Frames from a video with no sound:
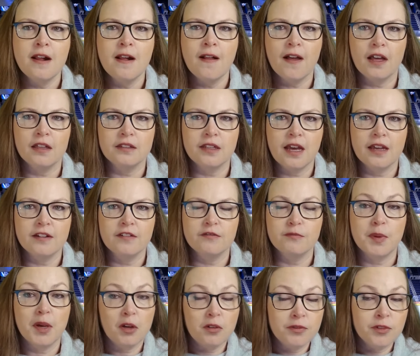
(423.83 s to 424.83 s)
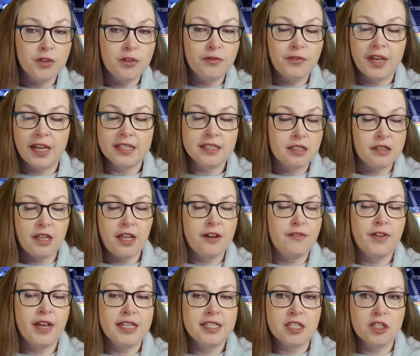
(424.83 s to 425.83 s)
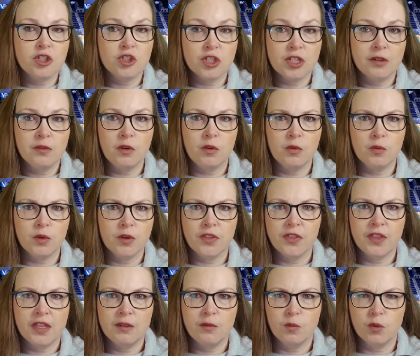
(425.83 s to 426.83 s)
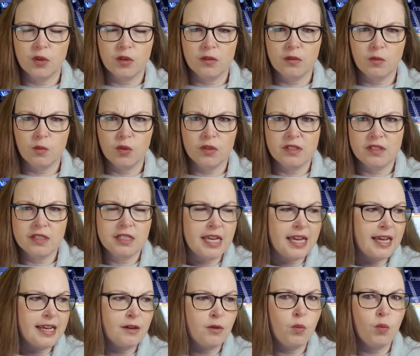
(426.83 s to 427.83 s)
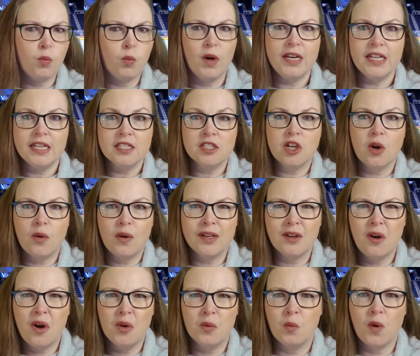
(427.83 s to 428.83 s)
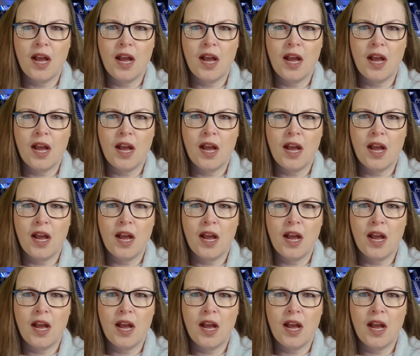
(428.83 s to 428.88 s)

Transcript: a lot of Belleville fans, a lot of fans in general were th- were were saying, "What is going on?